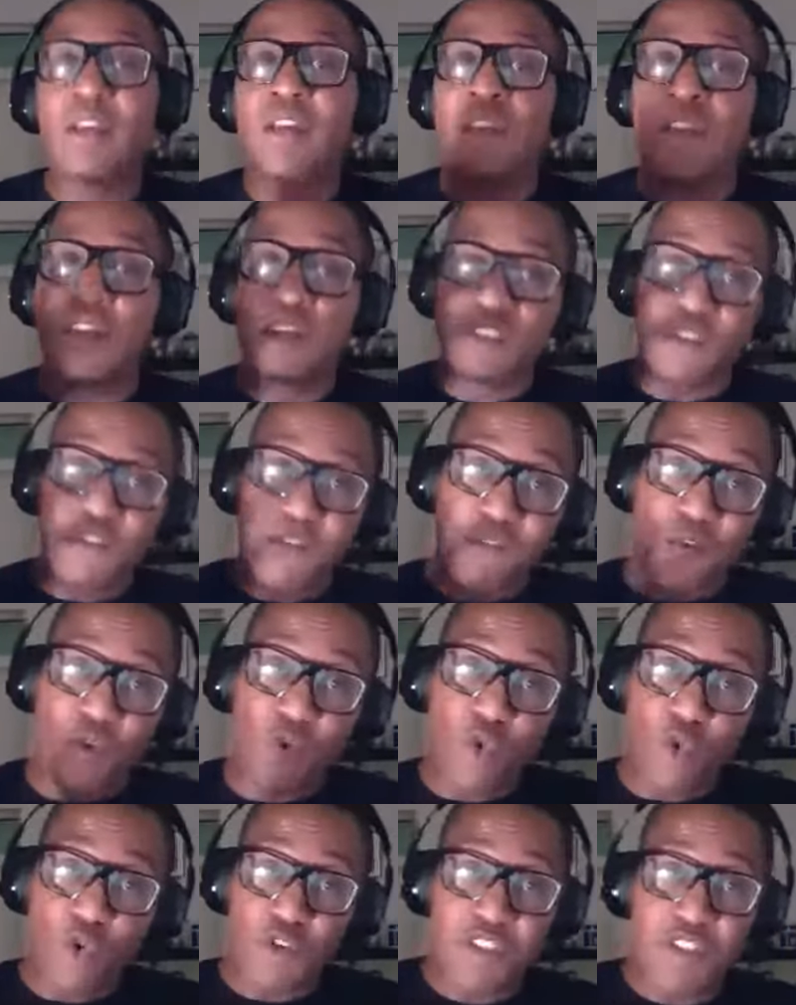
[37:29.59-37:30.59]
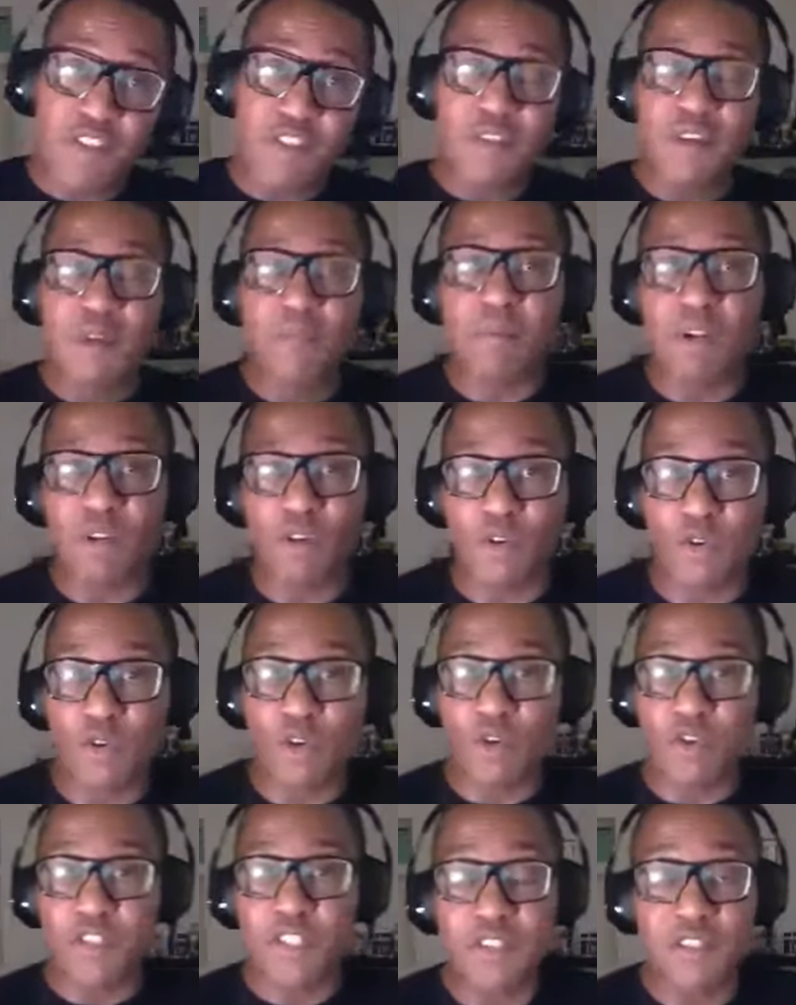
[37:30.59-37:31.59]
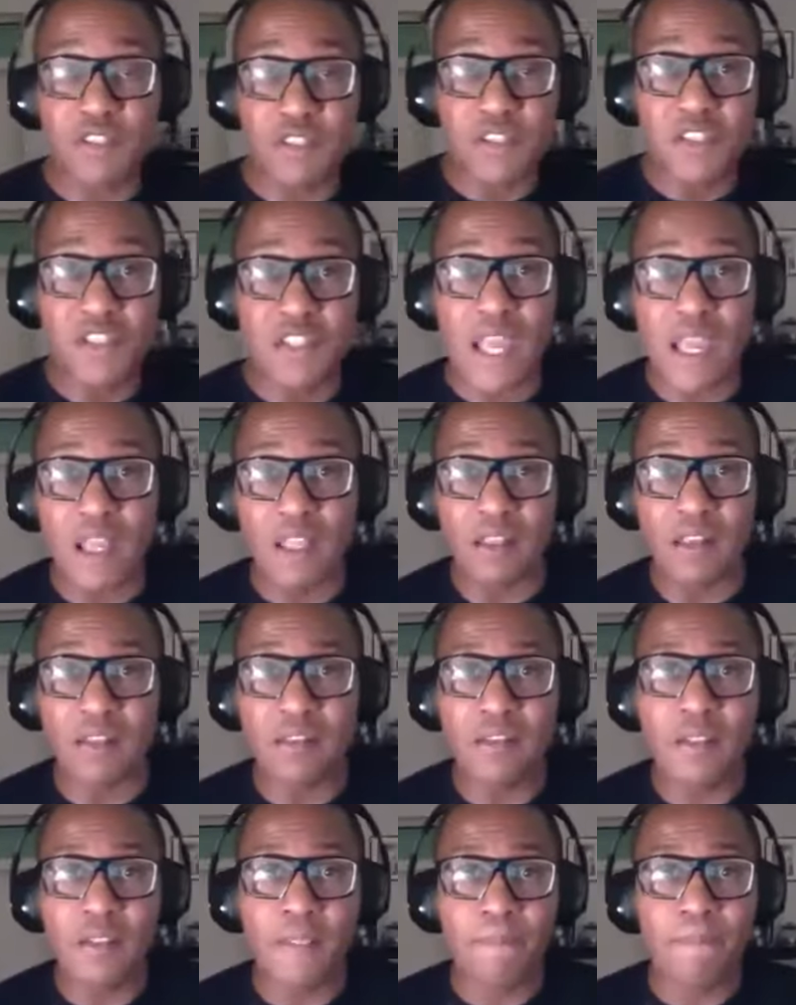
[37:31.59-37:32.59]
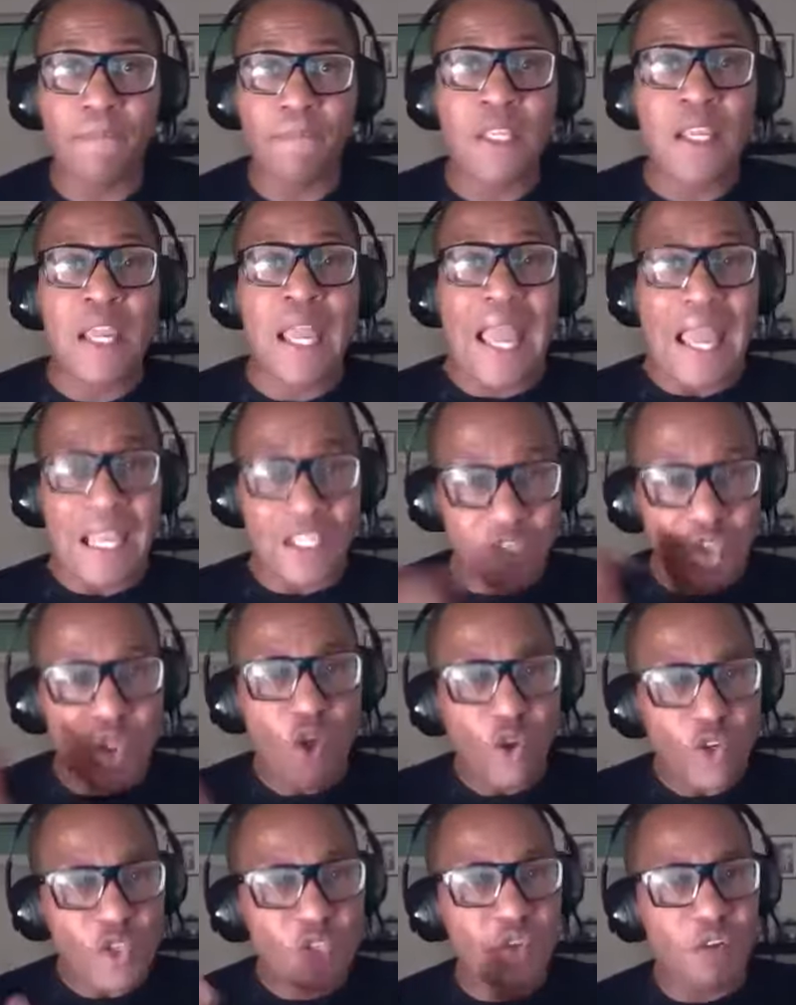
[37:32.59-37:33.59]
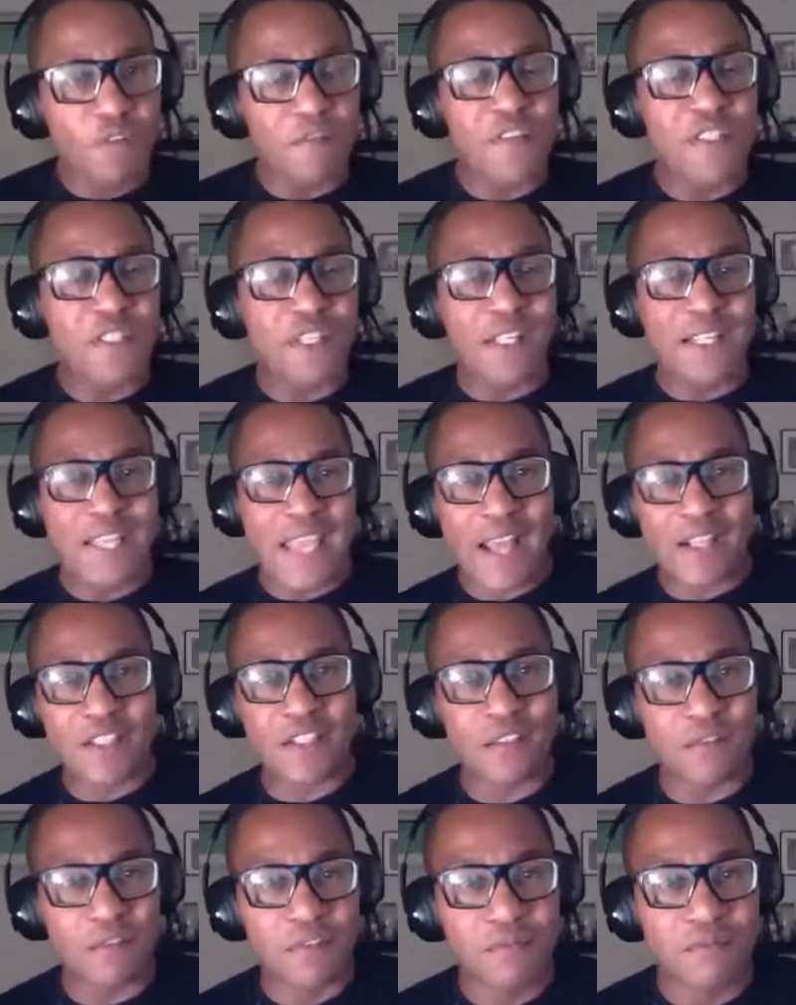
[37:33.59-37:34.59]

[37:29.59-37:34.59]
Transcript: to force blood glucose into the cell as long as you're physically active.